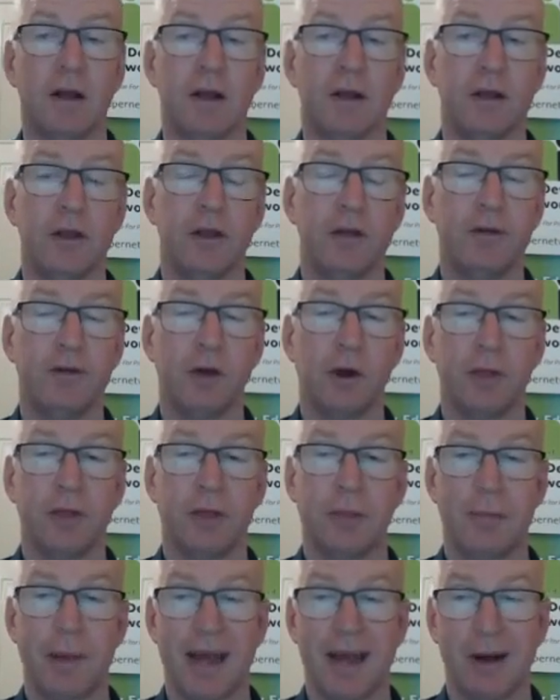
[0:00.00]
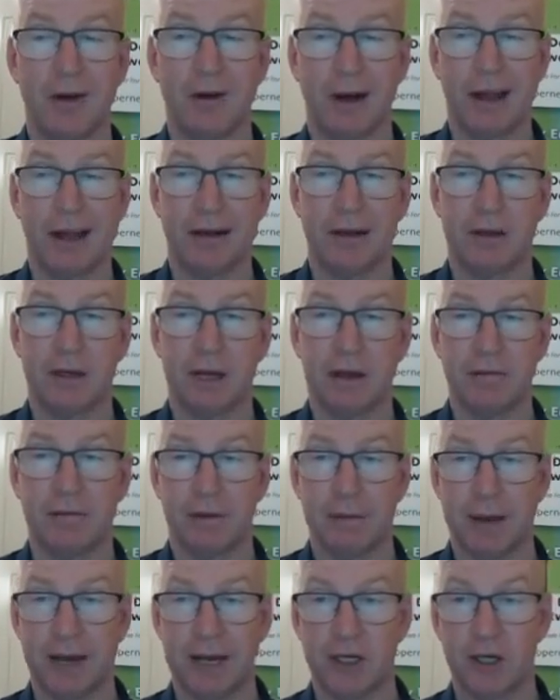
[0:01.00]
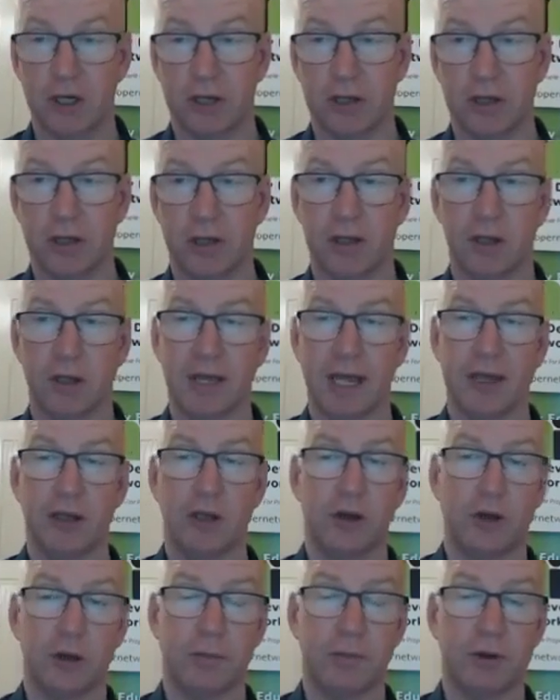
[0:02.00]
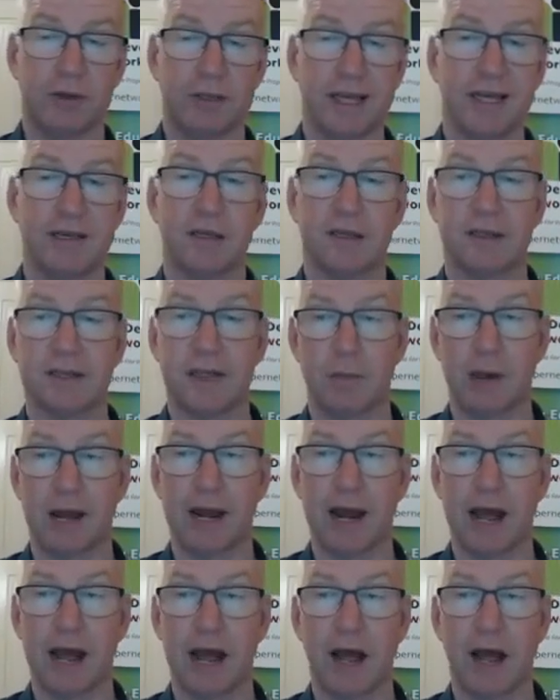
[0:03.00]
you've got the background information that you can present to someone